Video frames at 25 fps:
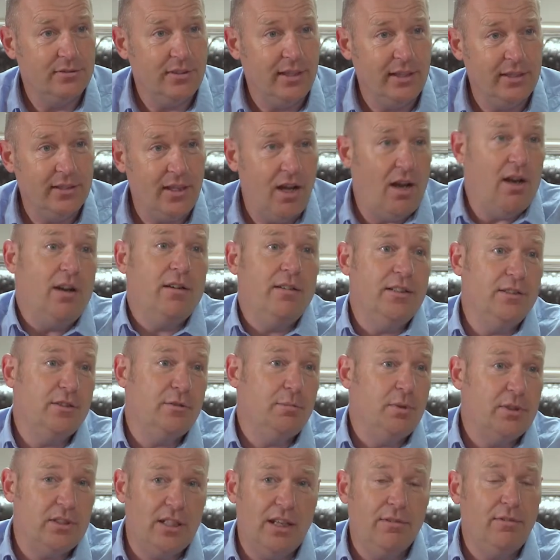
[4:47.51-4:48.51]
And our
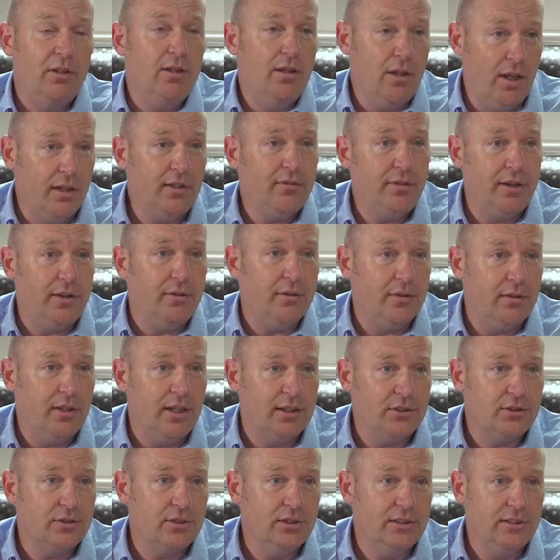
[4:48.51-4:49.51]
instruments have a lot of error
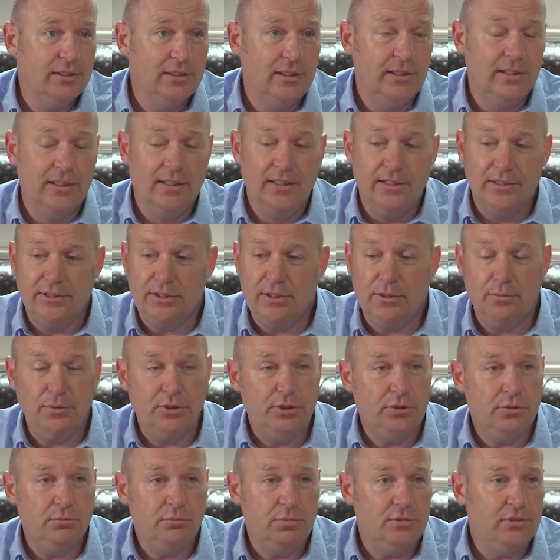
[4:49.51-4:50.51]
actually. So we
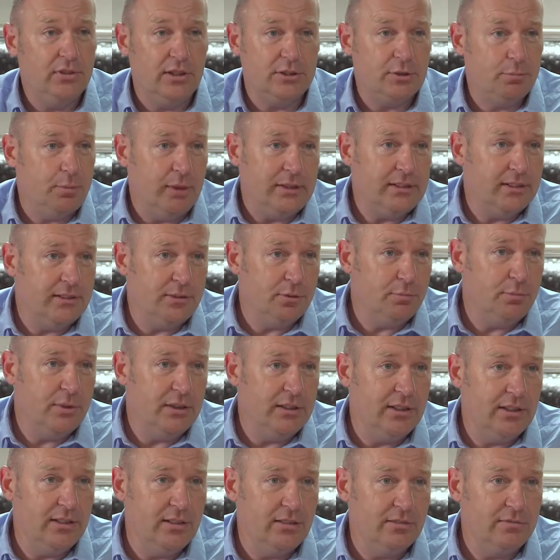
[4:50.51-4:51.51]
should be expected to
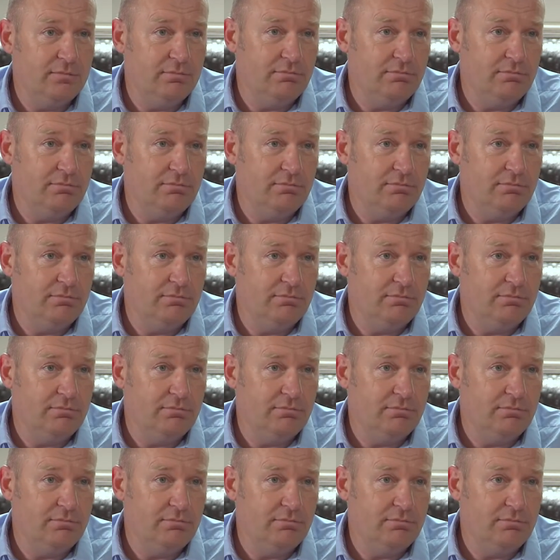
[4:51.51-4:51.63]
be there.